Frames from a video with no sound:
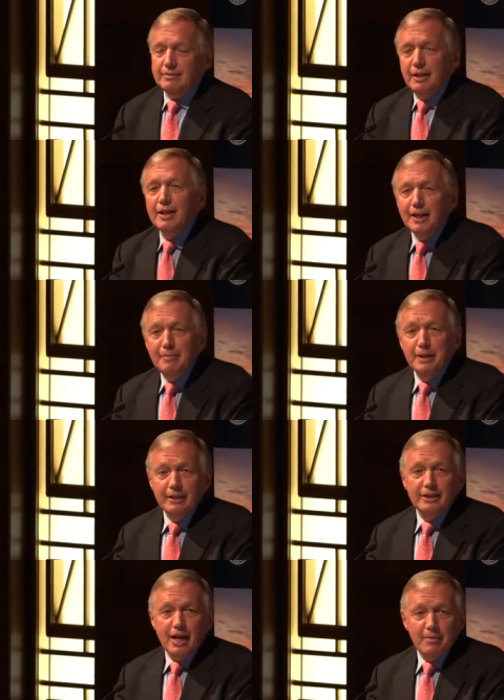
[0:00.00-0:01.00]

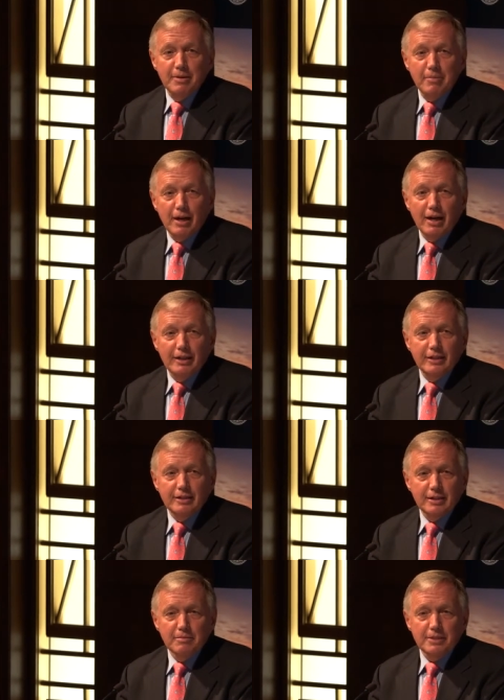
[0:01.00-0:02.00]
unlimited common bond in
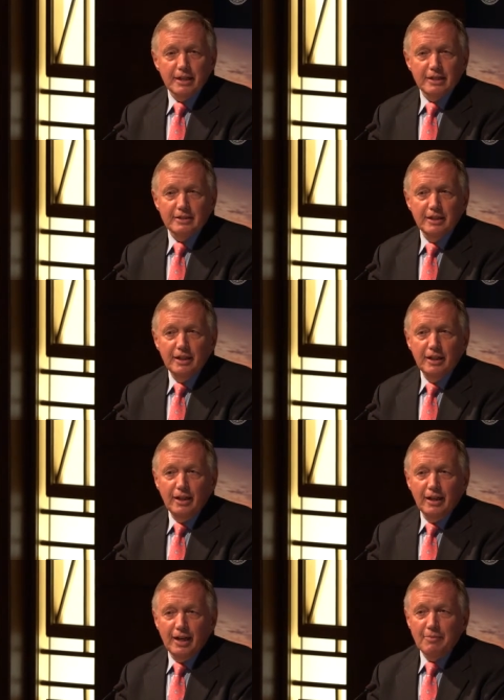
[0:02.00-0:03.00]
some sense?
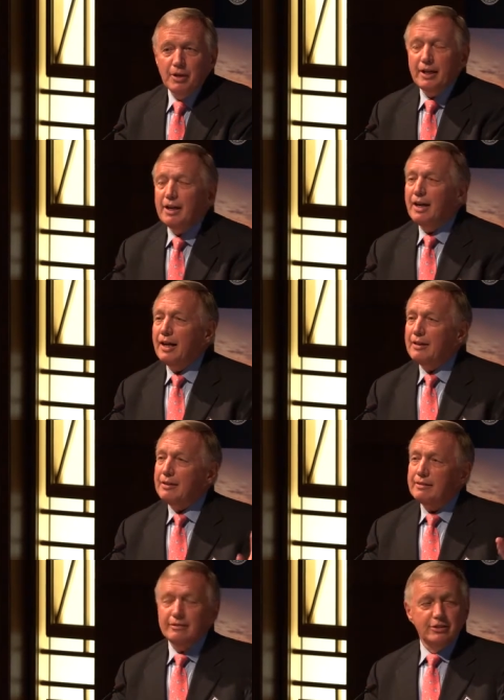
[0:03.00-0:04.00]
And I'm really going to
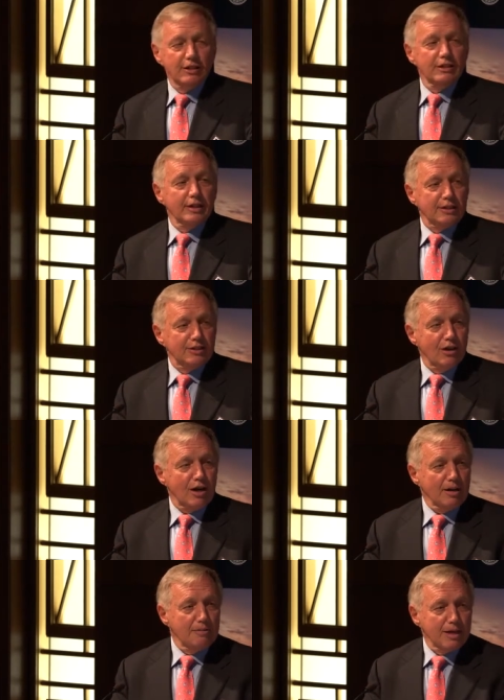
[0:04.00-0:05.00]
let Gilda
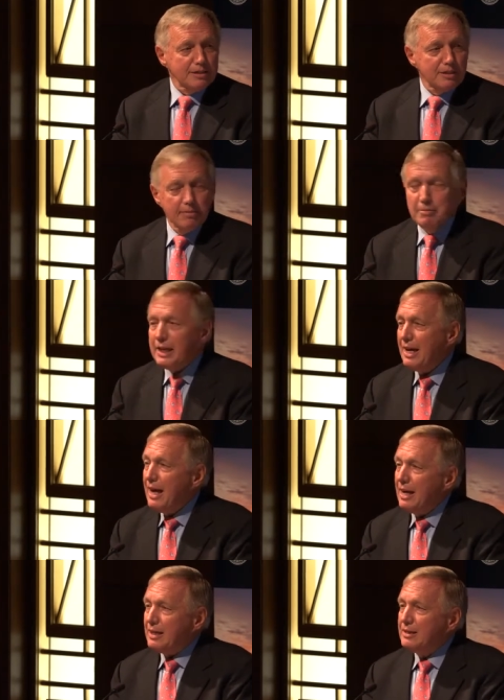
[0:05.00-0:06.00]
talk about some of the
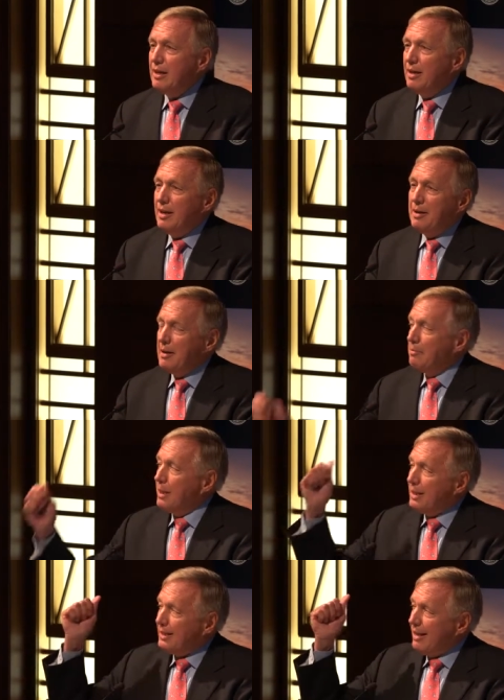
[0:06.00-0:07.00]
mechanics,
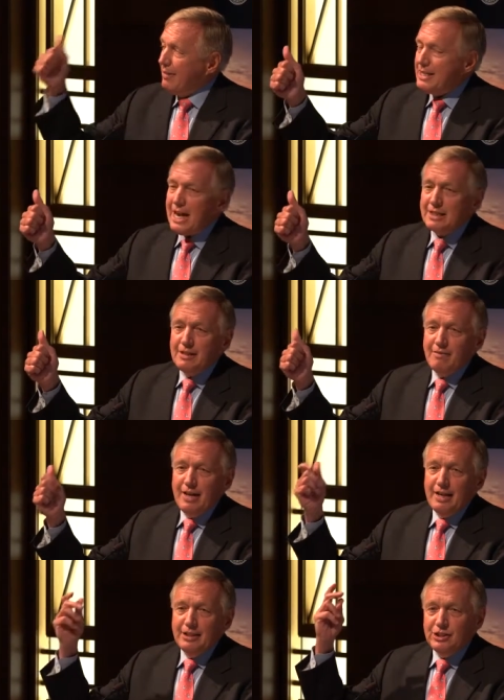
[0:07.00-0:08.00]
but they have a tax
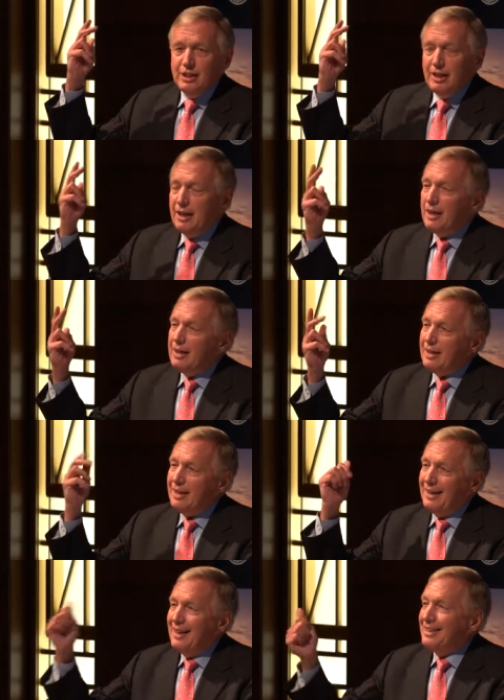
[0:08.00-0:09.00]
advantage.
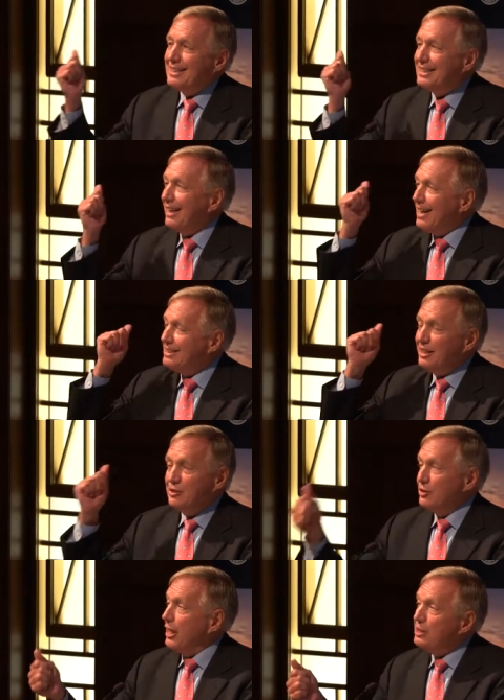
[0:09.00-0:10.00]
The thing I say is
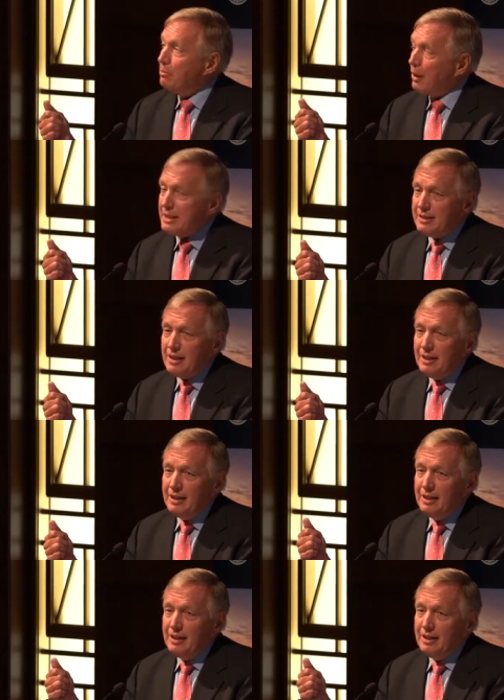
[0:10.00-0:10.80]
you change your pricing,